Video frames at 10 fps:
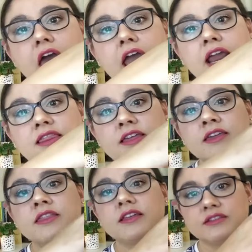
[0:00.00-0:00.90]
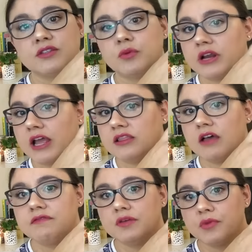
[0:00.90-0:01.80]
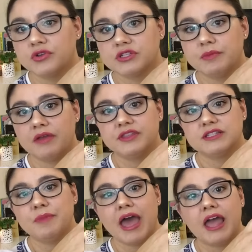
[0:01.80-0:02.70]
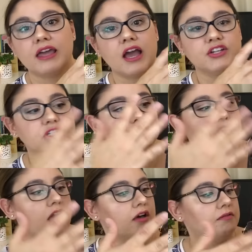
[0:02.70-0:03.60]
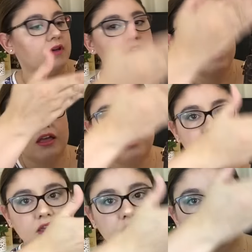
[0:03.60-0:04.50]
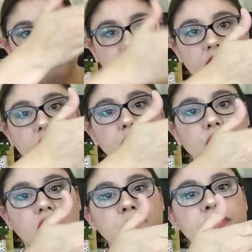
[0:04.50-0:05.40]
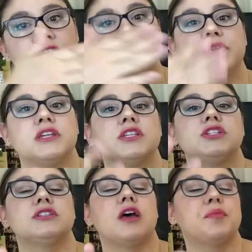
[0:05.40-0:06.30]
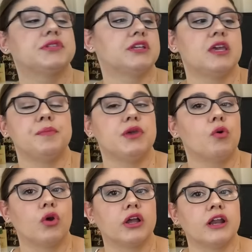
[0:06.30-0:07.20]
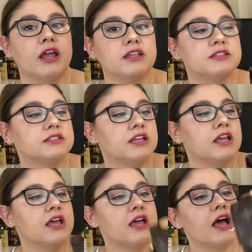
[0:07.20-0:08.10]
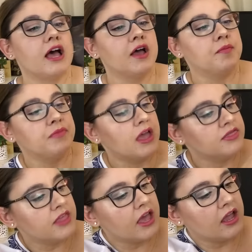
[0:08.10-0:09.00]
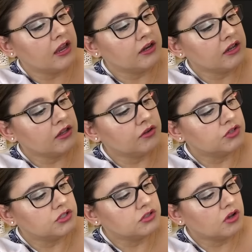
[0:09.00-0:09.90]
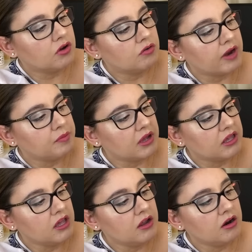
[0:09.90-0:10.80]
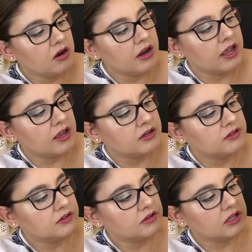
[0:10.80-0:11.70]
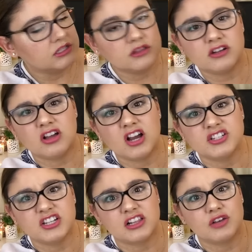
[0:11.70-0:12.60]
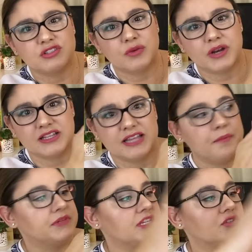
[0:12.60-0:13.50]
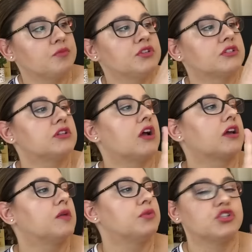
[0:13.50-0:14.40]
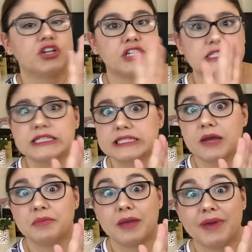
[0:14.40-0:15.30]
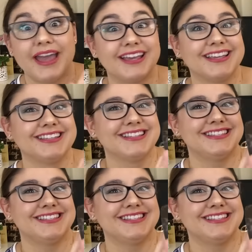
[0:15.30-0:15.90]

And I think this is what I love the most about this bag. I just love the different compartments because it just helps to keep you organized. Um, and then you just go right back here, and it's a little hard to close it when it's empty, so I'm just not going to push it because it's not my bag.